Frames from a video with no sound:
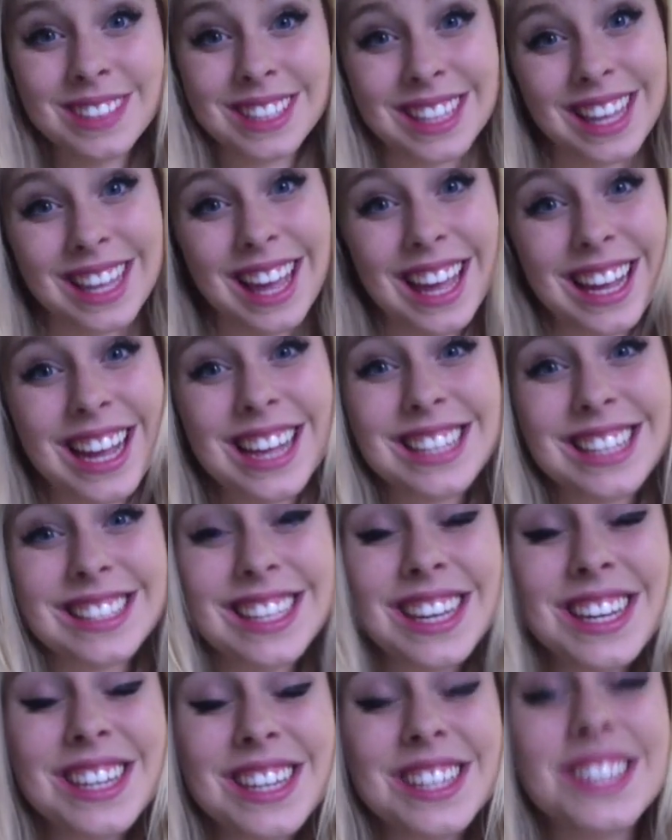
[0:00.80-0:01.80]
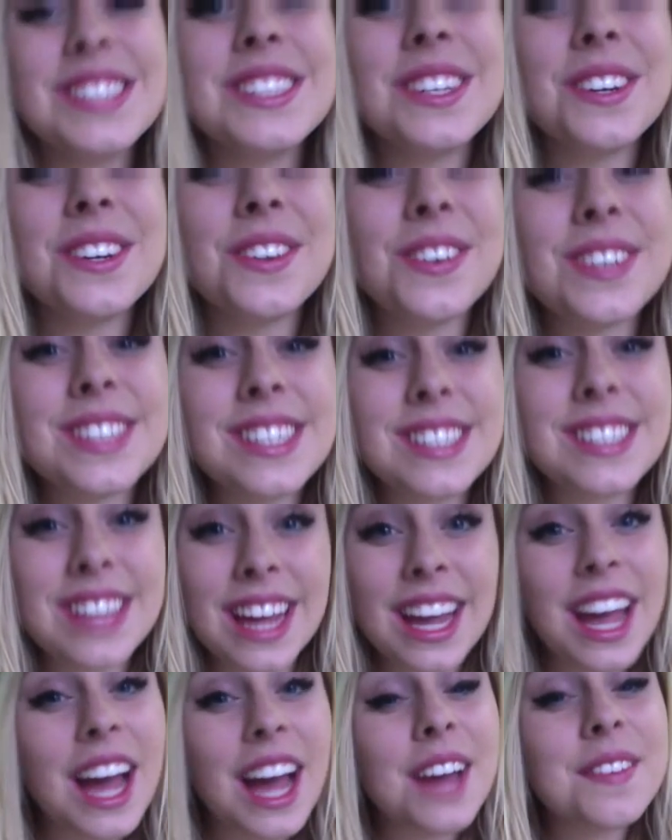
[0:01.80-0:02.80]
Hi guys, so
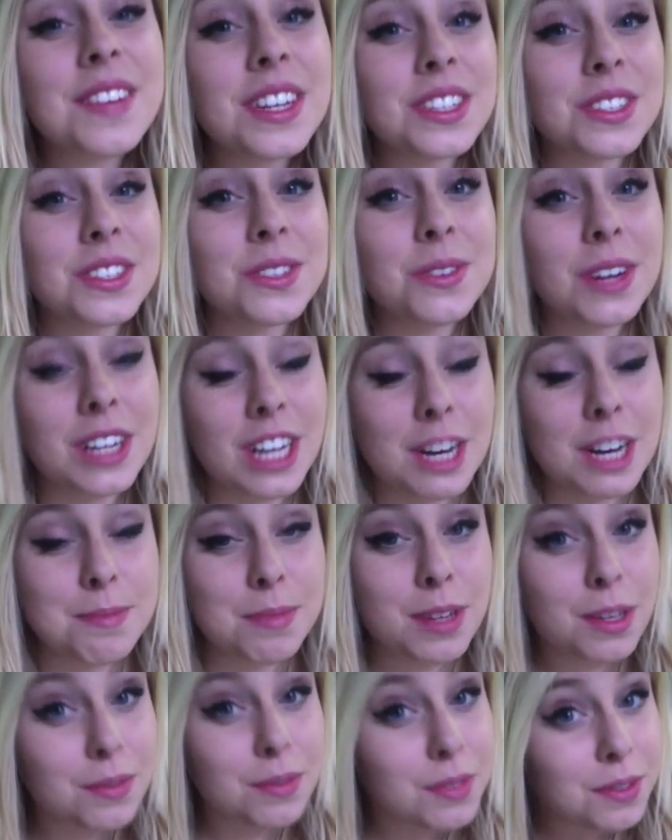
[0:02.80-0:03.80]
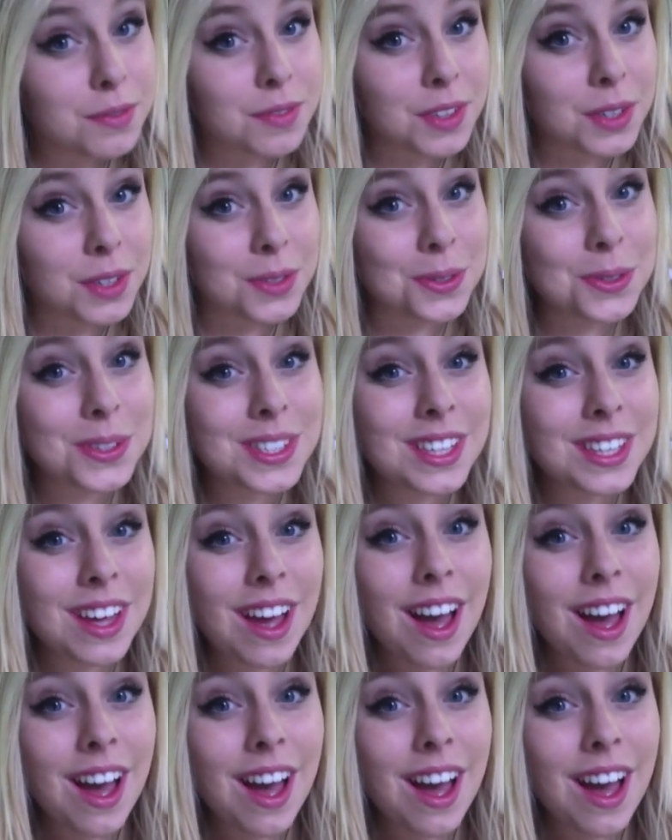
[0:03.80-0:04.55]
today I'm going to do a couple of reviews.